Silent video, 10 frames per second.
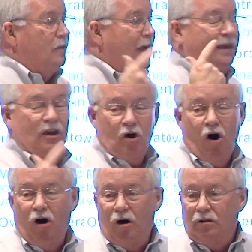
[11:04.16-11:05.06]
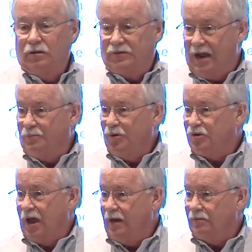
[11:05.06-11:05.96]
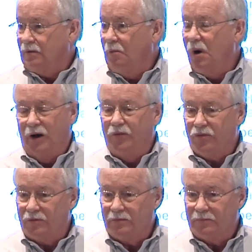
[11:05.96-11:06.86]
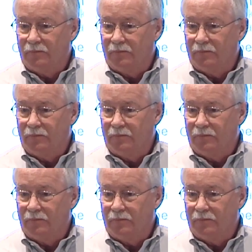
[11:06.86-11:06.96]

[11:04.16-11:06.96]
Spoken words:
They can call 10% a month.